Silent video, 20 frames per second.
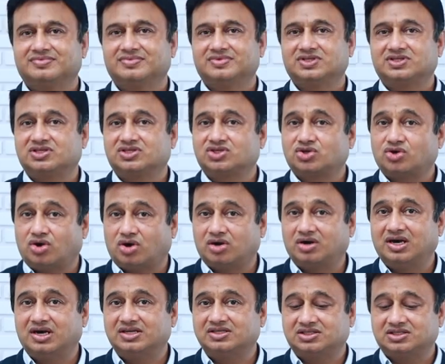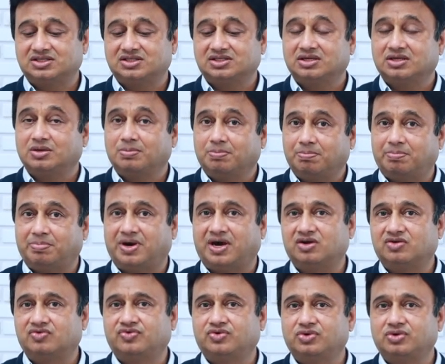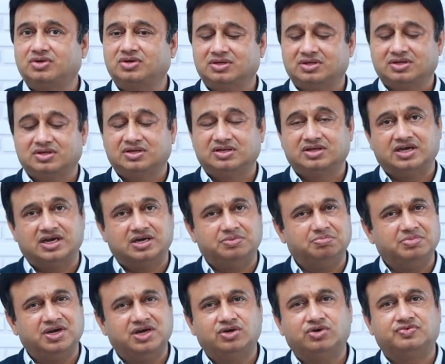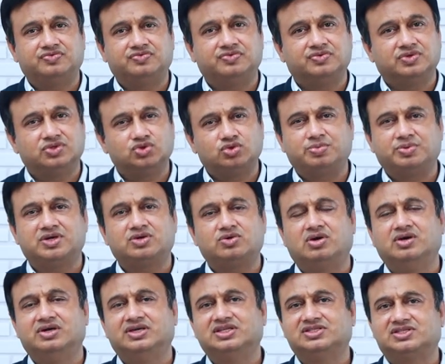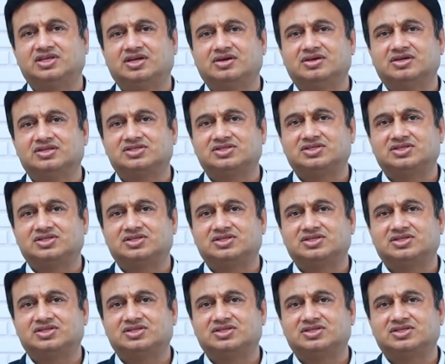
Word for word: This is cordless, powerful and made of super quality stainless